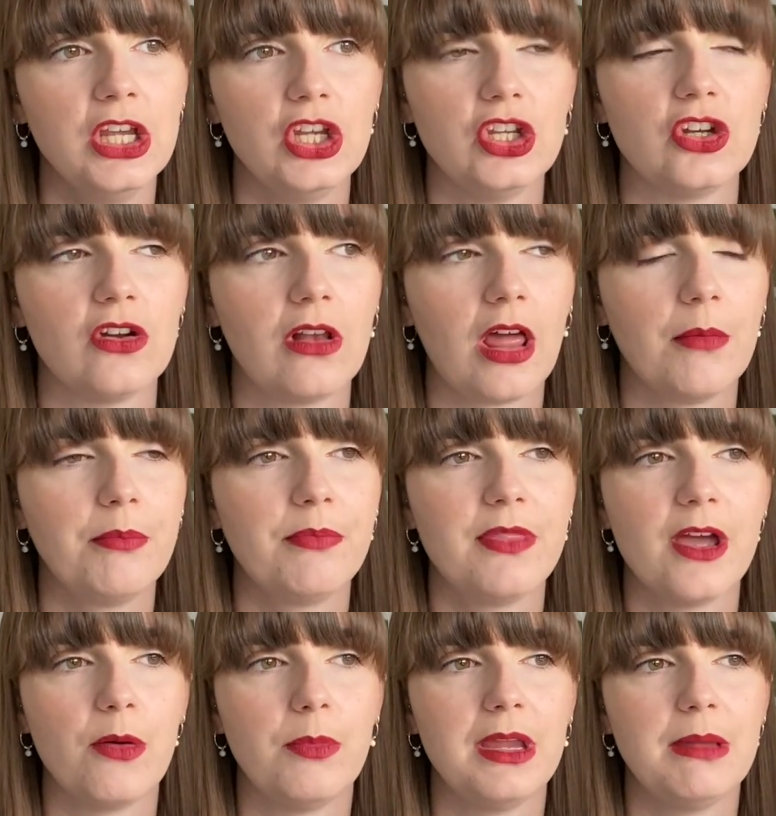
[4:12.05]
you know, like
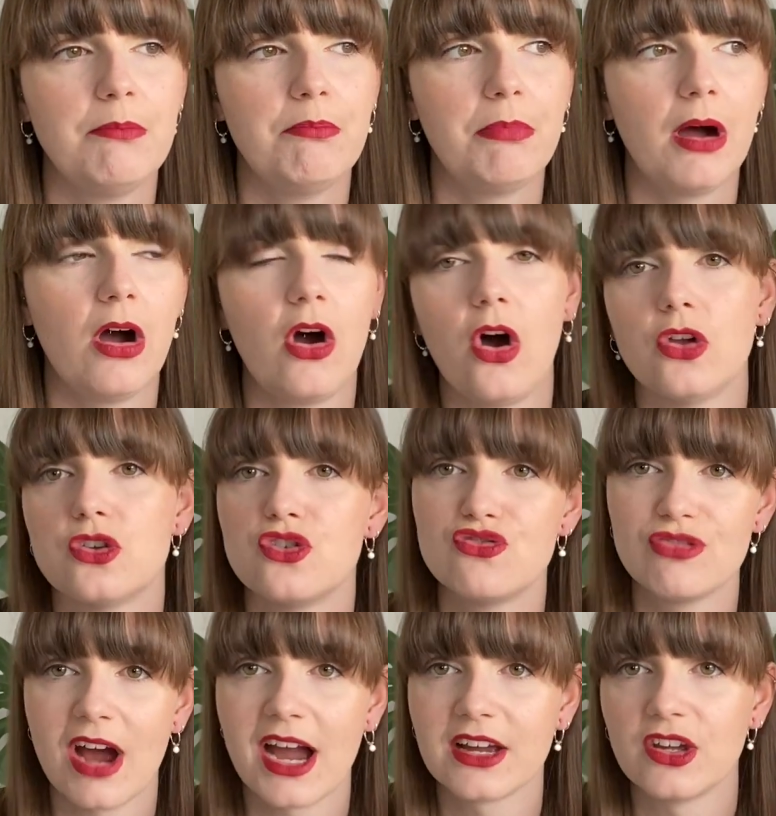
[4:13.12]
they'll be part
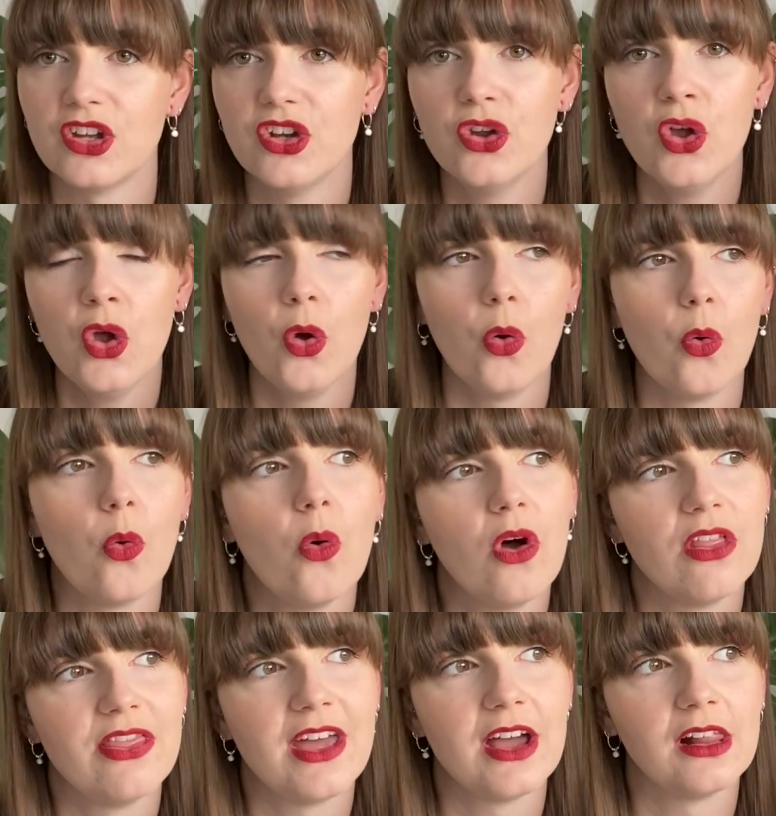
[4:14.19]
dragon
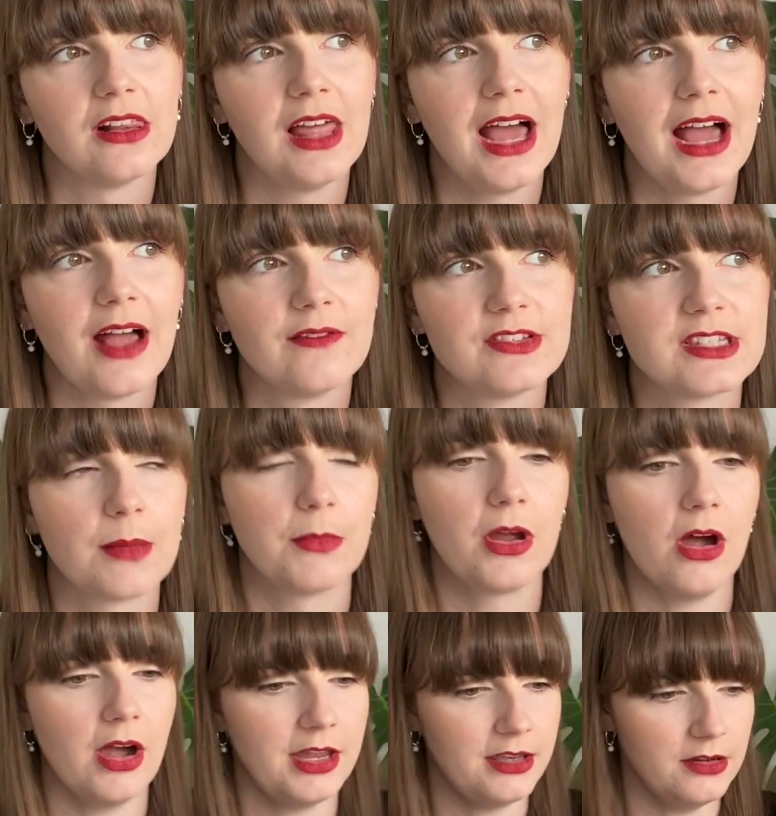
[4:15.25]
or they'll have some
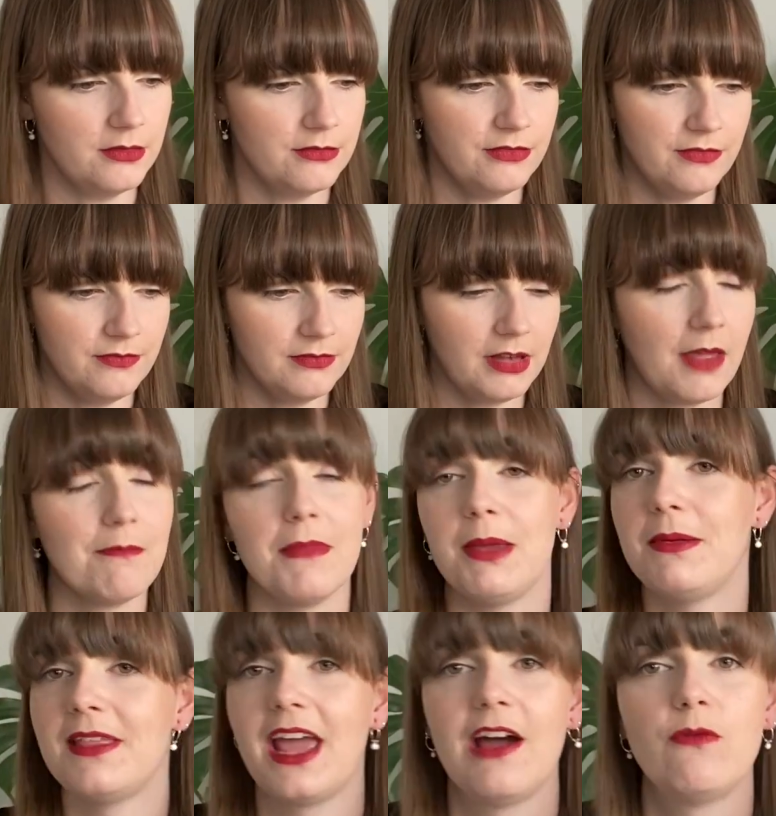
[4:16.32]
kind of like
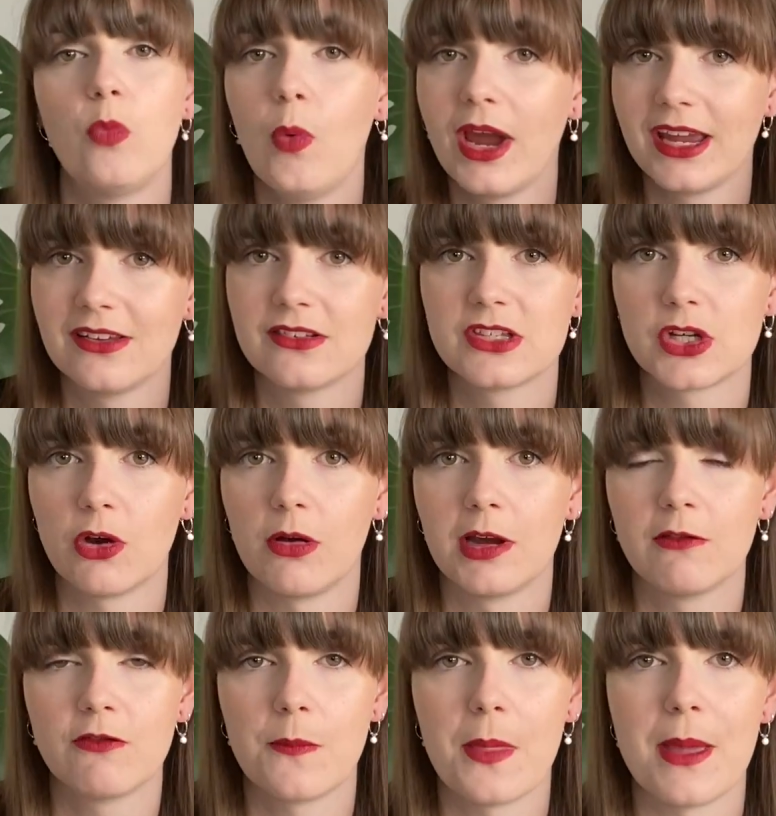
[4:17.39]
maybe they have wings
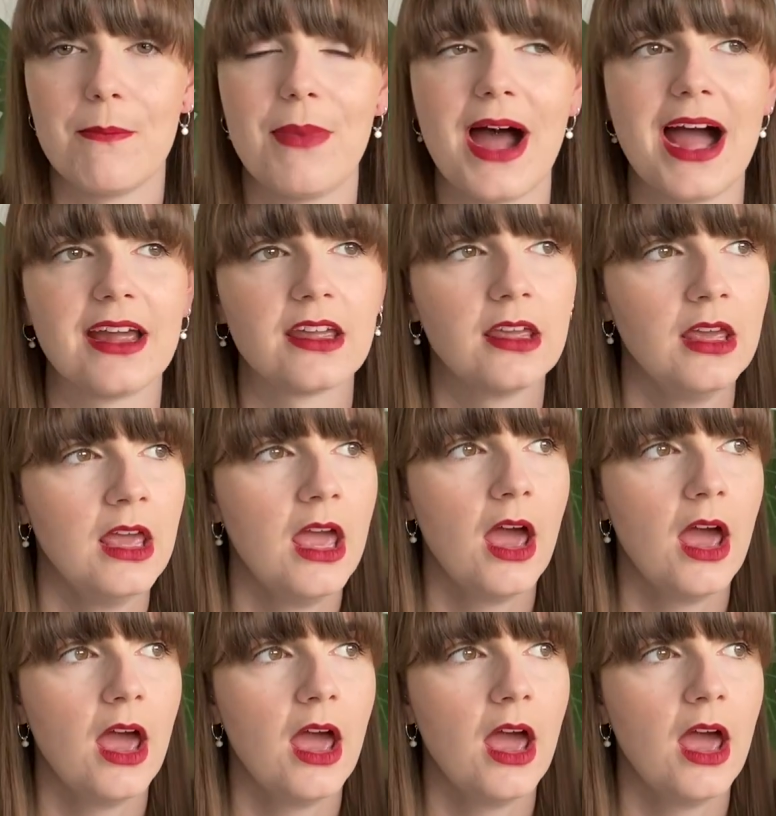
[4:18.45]
growing from their back